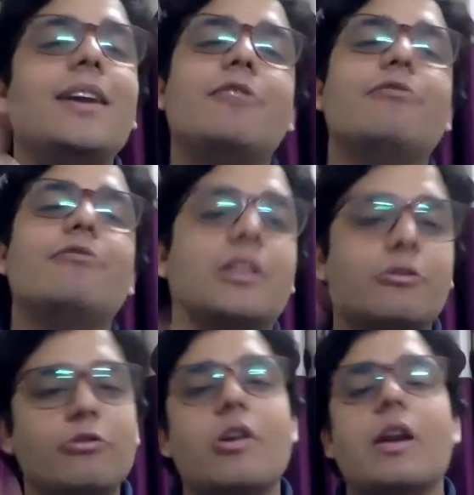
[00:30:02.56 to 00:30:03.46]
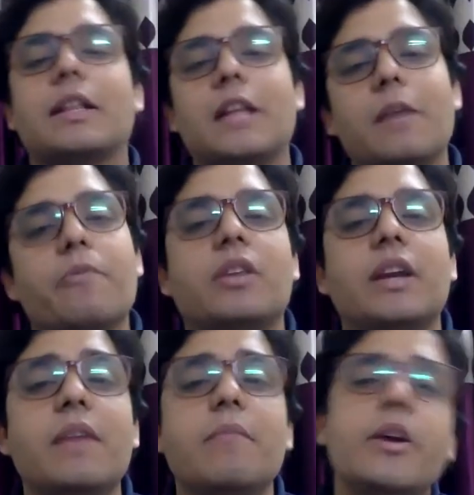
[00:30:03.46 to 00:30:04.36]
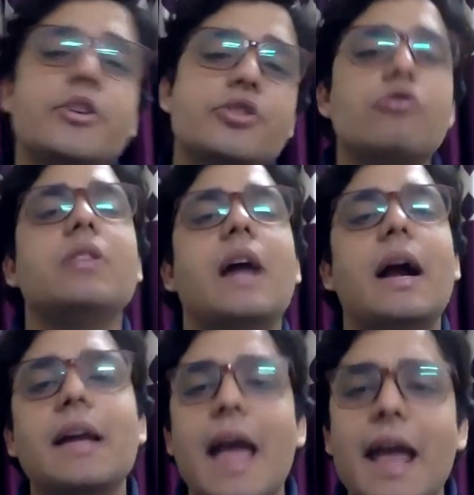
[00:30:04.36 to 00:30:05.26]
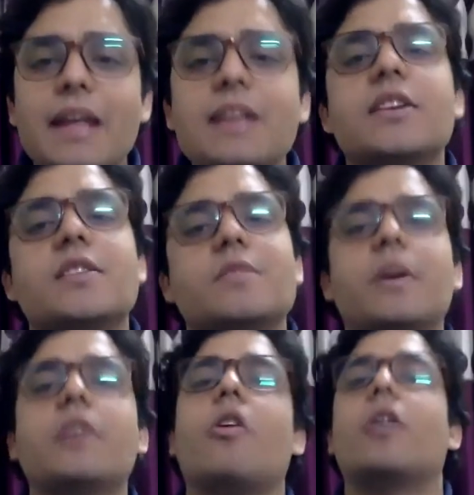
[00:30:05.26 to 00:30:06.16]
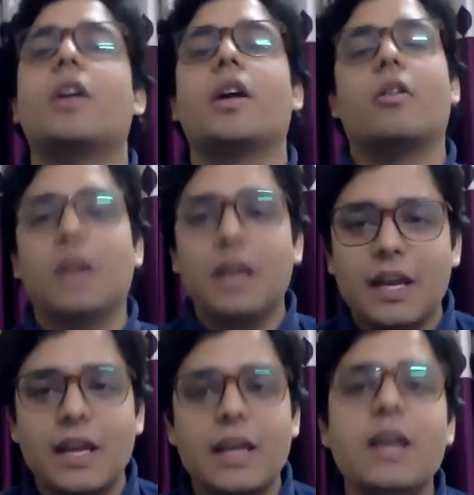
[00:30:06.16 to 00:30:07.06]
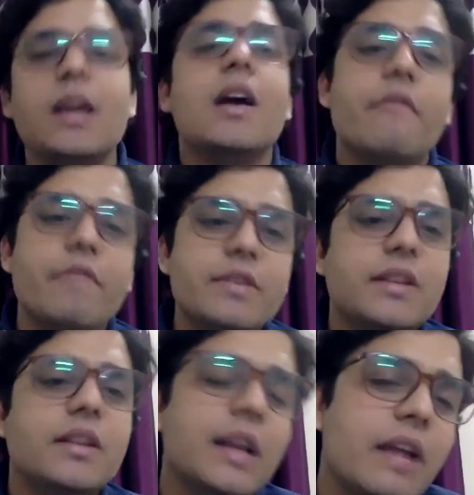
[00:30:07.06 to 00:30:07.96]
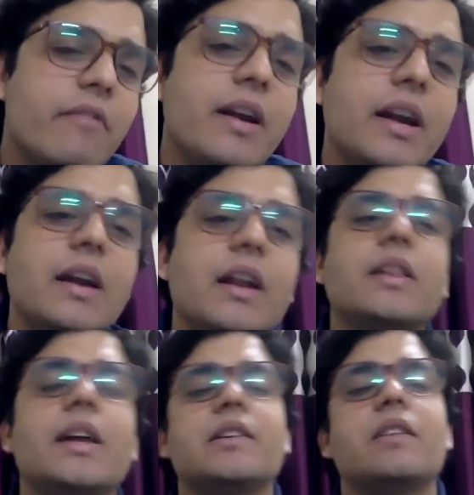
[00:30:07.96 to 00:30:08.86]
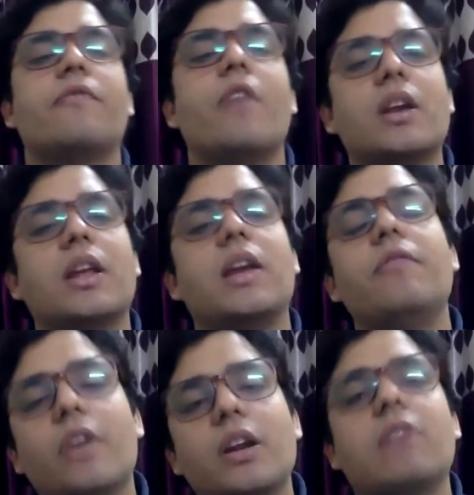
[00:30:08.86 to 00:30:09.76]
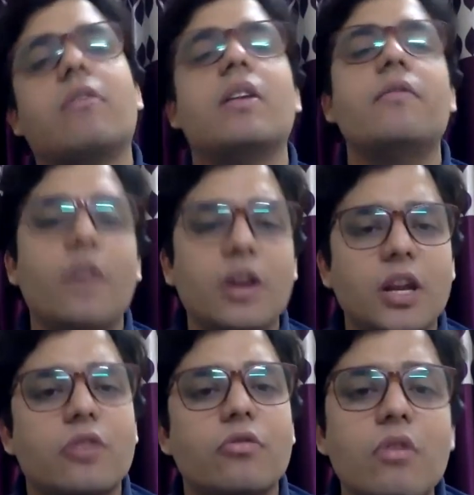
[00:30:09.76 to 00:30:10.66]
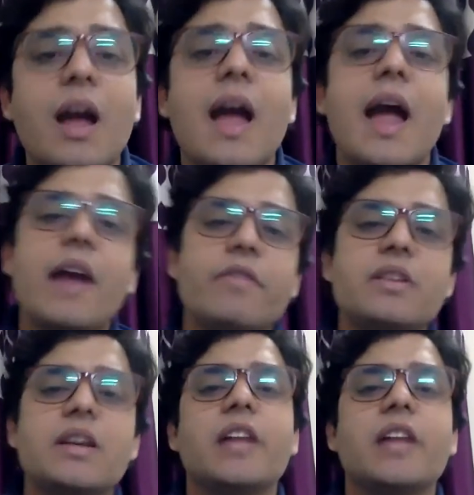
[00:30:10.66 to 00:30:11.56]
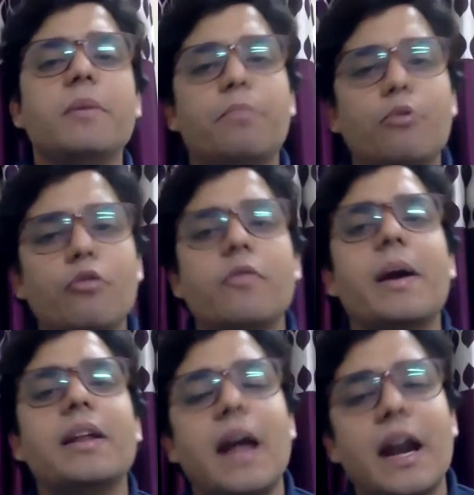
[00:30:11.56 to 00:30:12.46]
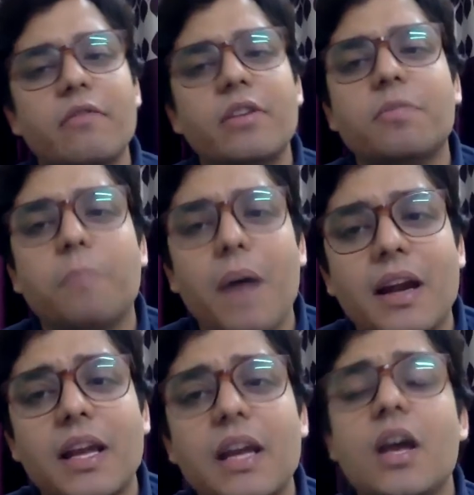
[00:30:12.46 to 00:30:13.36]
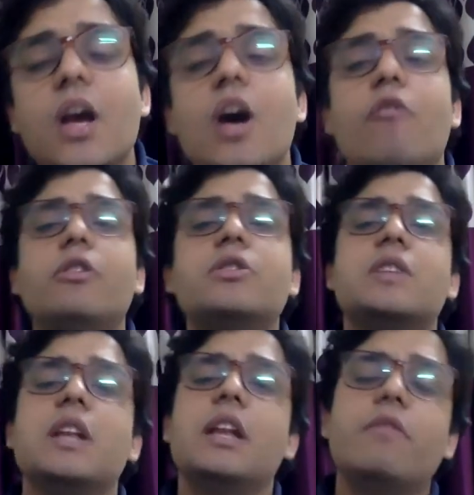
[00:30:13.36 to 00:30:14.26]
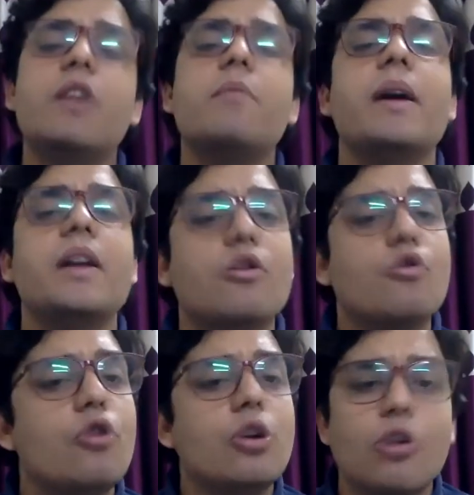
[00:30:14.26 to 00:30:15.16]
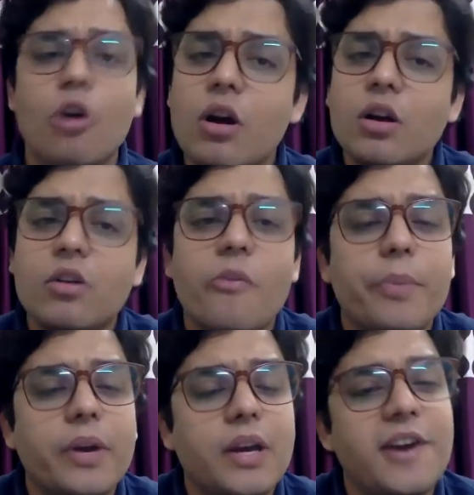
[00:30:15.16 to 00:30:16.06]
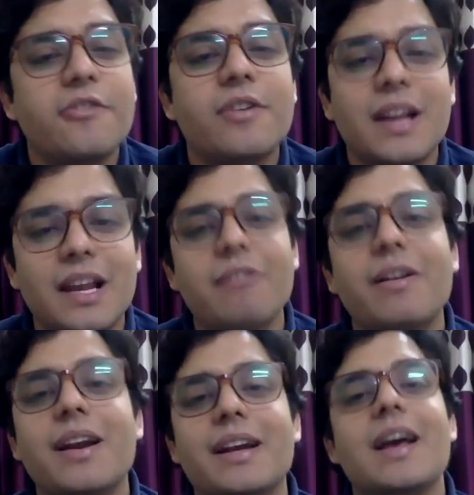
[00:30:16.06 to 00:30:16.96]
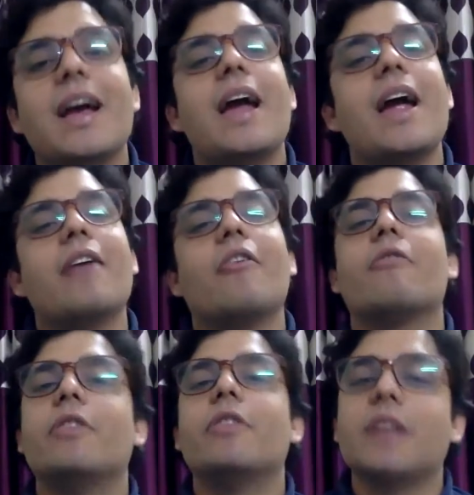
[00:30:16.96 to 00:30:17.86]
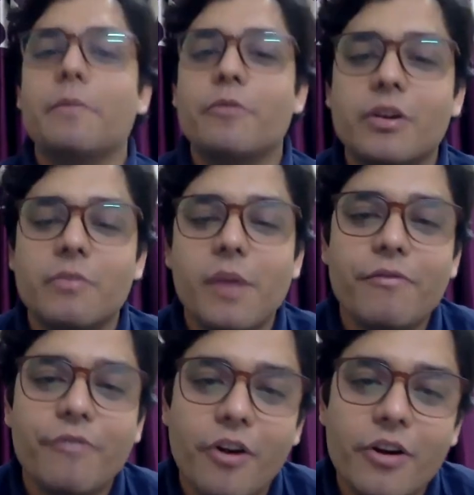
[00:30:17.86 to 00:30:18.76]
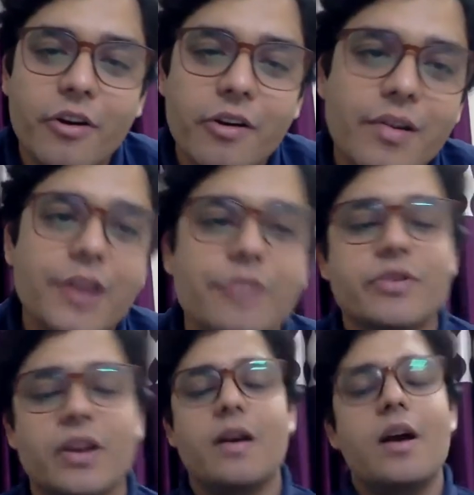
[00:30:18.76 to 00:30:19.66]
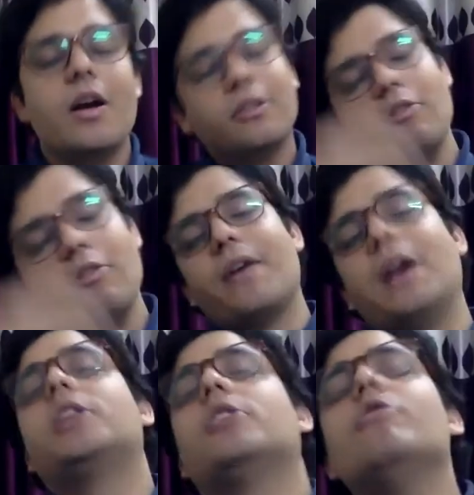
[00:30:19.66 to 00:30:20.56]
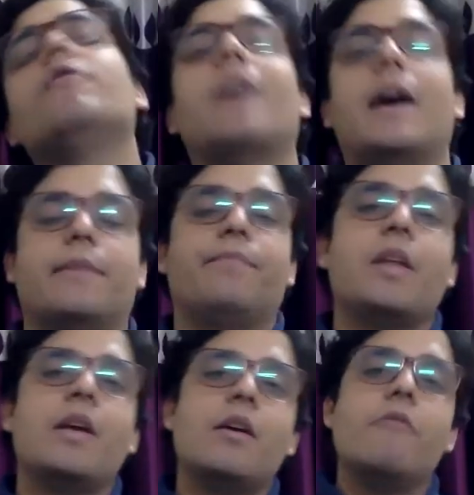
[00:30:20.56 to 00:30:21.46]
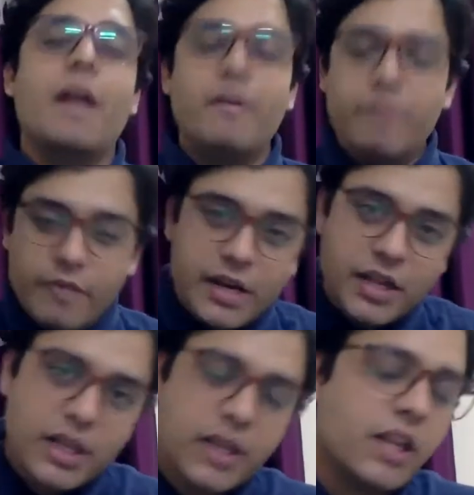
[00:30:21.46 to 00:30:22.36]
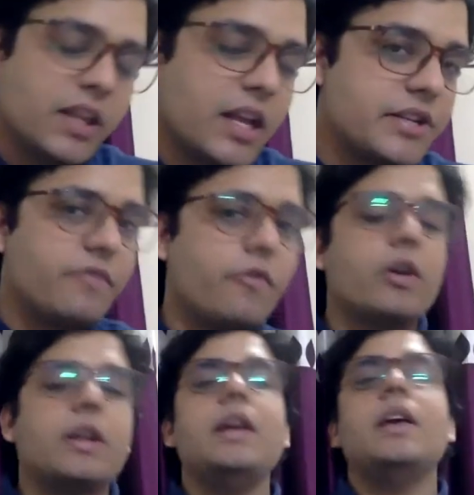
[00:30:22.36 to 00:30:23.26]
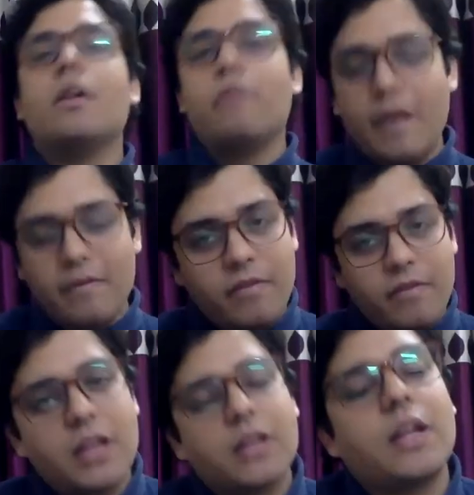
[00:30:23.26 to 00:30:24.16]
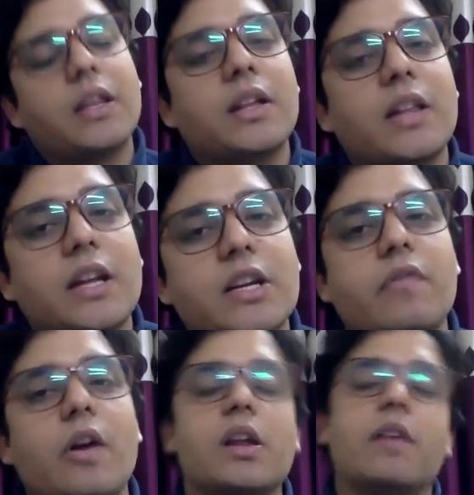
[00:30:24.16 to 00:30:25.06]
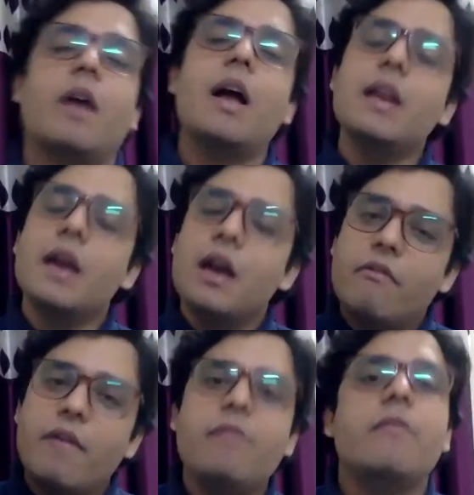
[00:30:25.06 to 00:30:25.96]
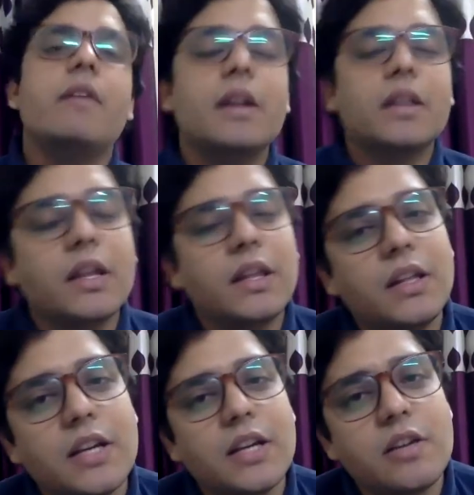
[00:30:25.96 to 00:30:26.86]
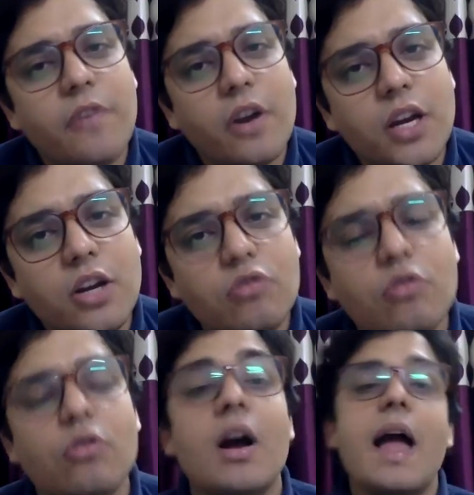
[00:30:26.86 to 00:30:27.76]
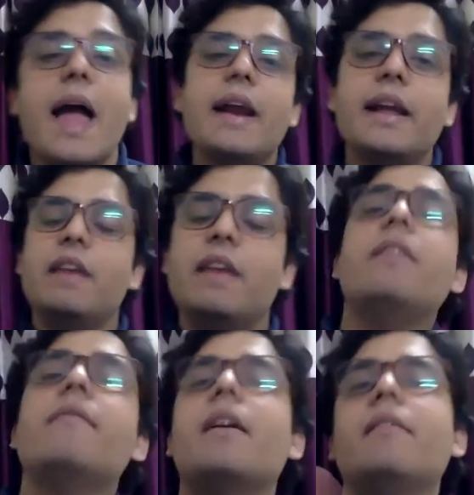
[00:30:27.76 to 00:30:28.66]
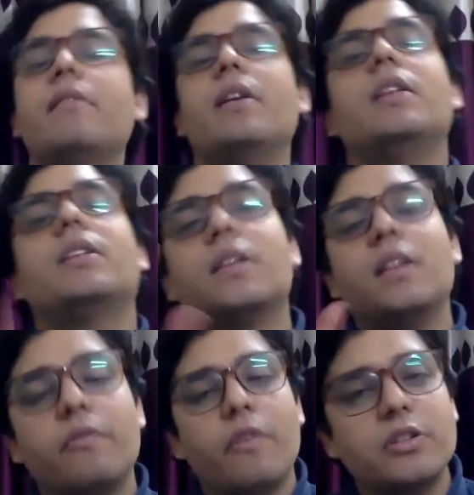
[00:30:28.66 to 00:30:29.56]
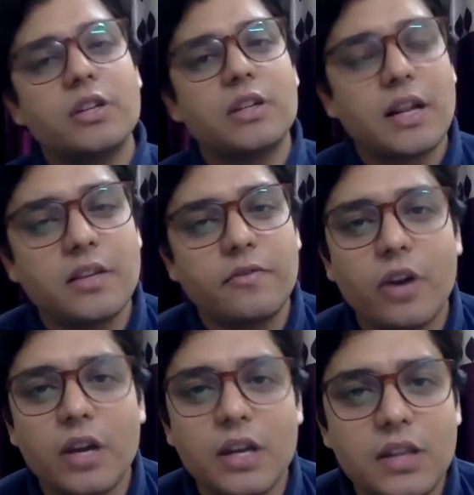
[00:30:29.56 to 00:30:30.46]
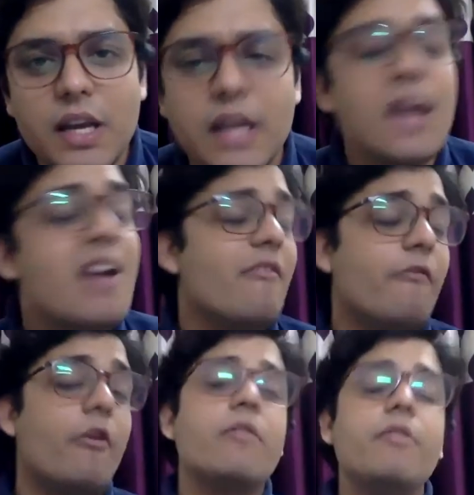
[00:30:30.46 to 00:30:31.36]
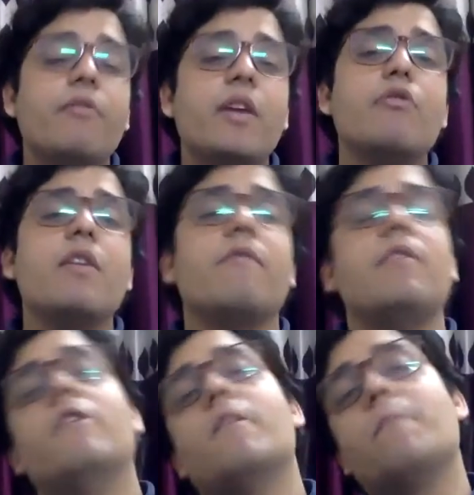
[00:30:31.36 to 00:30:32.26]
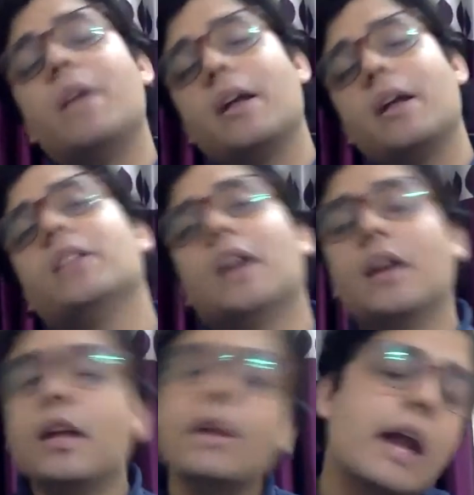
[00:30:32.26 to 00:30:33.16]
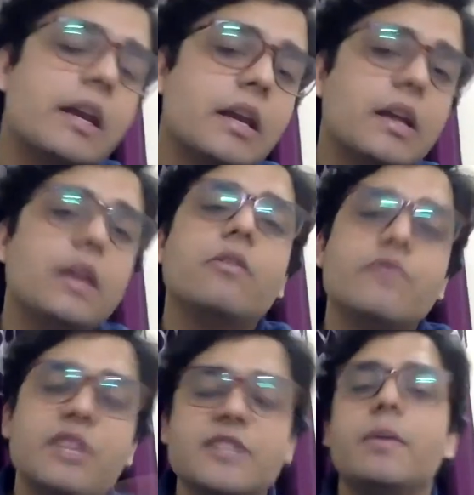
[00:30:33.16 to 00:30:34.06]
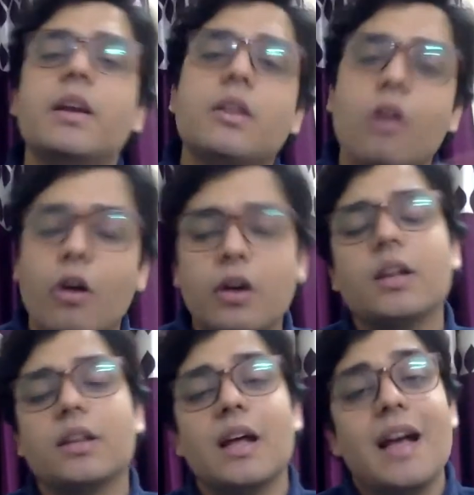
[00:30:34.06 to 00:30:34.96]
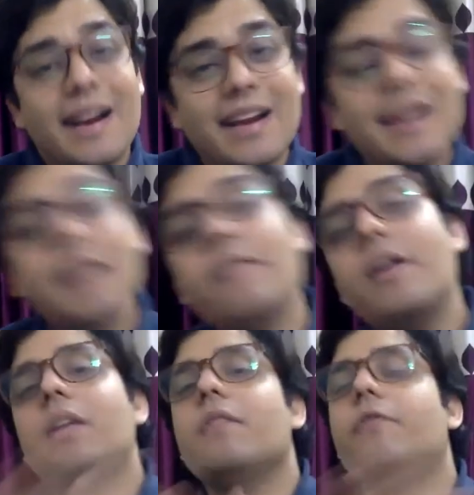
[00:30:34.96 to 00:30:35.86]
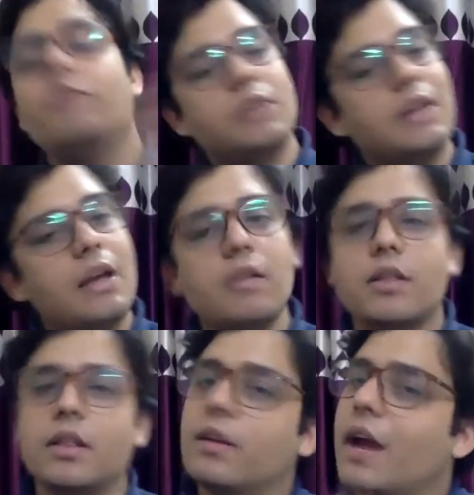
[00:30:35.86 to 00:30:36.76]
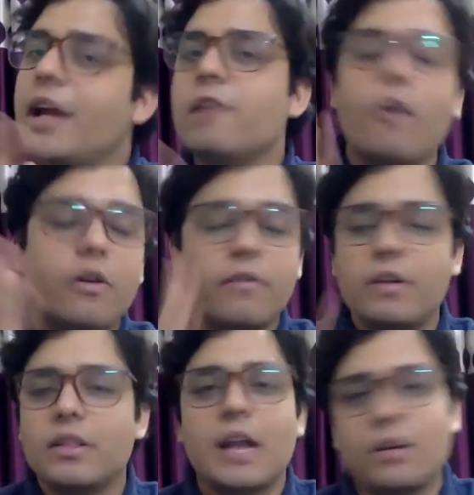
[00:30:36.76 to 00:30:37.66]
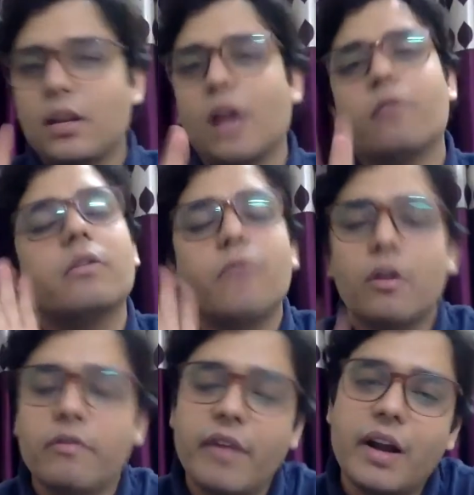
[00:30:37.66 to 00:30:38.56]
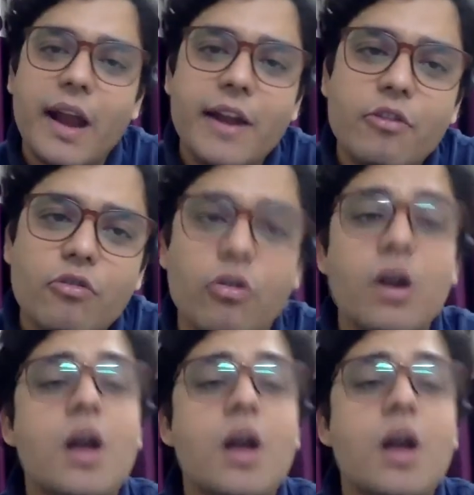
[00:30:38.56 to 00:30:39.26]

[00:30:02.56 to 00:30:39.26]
to a suit or other proceeding may show that any judgment, order, or decree which is relevant under section 40, 41, 42, and which has been proved by the adverse party was delivered by a court not competent to deliver it, and or was obtained by fraud or collusion. So friends, so far when we were discussing section 40, when we were discussing section 41, when we were discussing section 42, and even when we were discussing section 43, what we were doing, we were making certain categories of judgments, orders relevant in future cases, right? That was what we were trying to do.